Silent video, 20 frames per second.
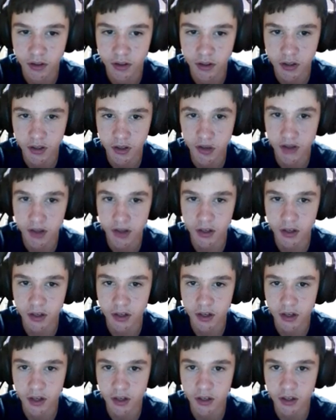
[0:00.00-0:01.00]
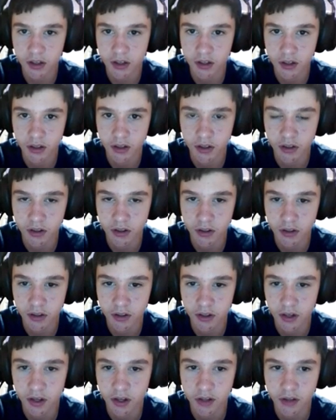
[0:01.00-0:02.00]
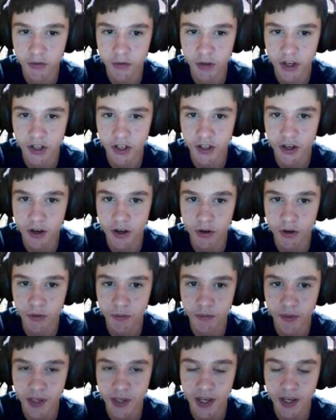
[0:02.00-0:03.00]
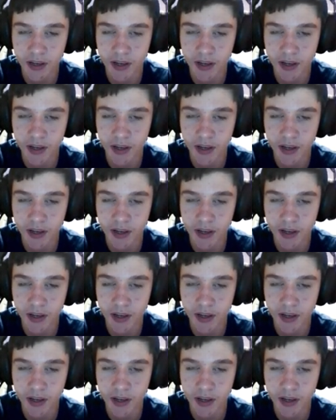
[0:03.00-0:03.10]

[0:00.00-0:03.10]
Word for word: Can, can I? The end. Ready to go. Yeah.